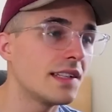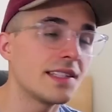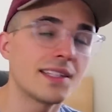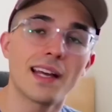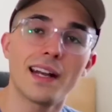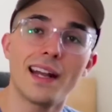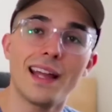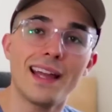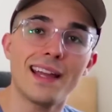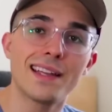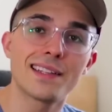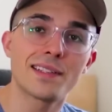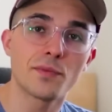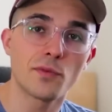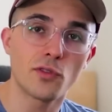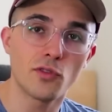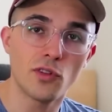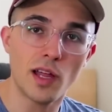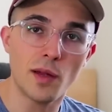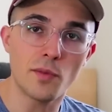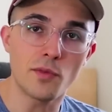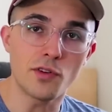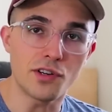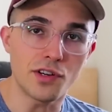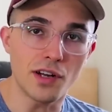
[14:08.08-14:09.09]
And he's got a handsome
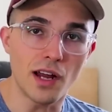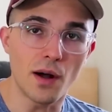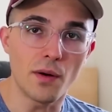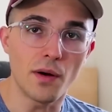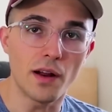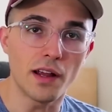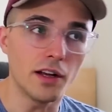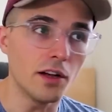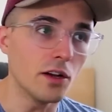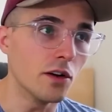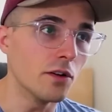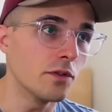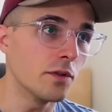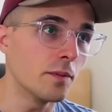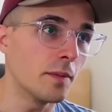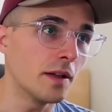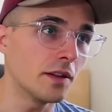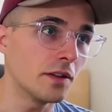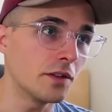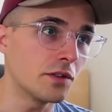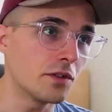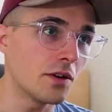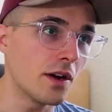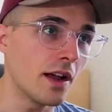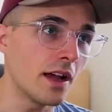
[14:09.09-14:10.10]
glamour shot right here of him at
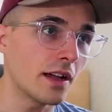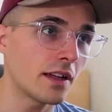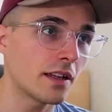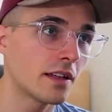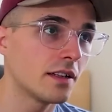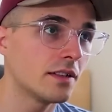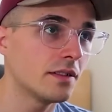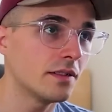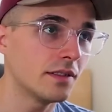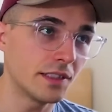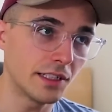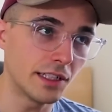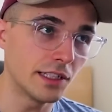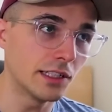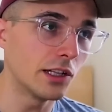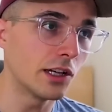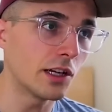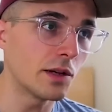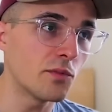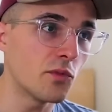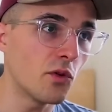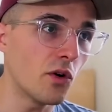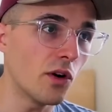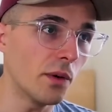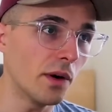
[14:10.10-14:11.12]
the track. He's a
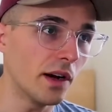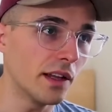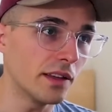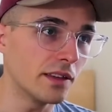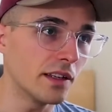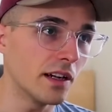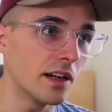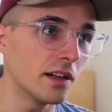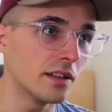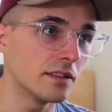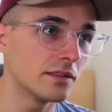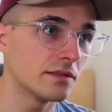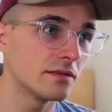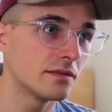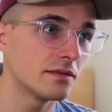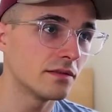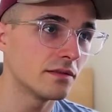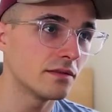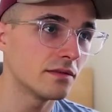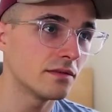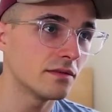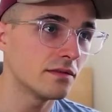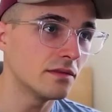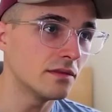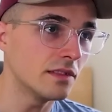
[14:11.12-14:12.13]
good-looking boy right there.
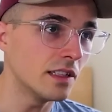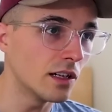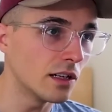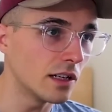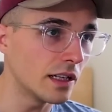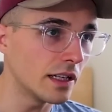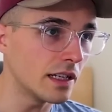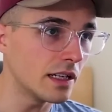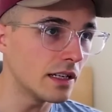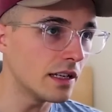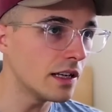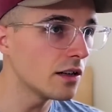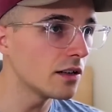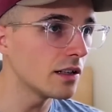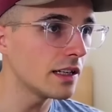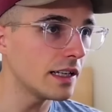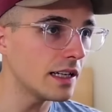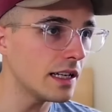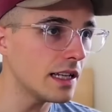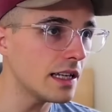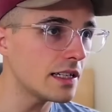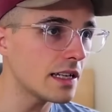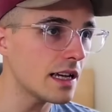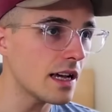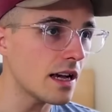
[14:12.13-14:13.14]
Nearly
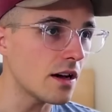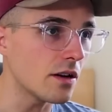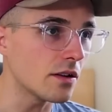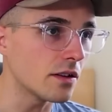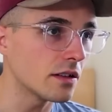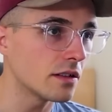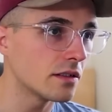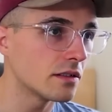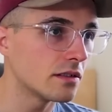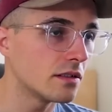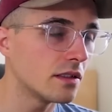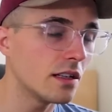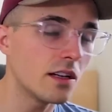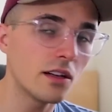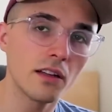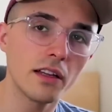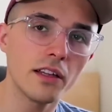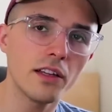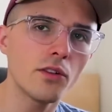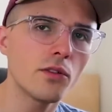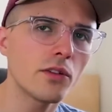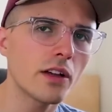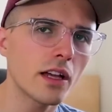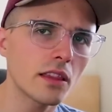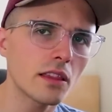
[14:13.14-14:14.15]
knee down.
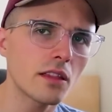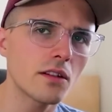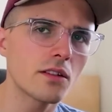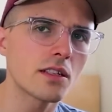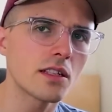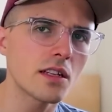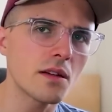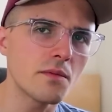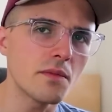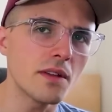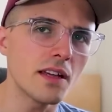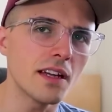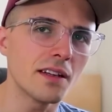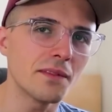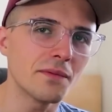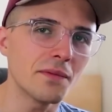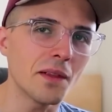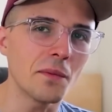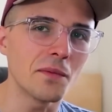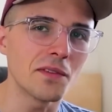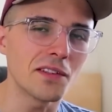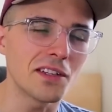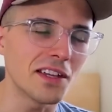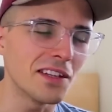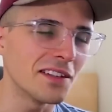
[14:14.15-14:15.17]
You'll get there someday.
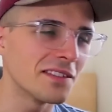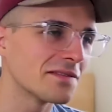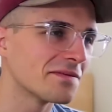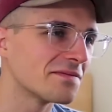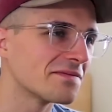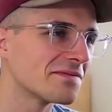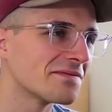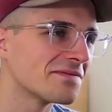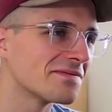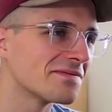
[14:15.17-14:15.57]
I'm just kidding.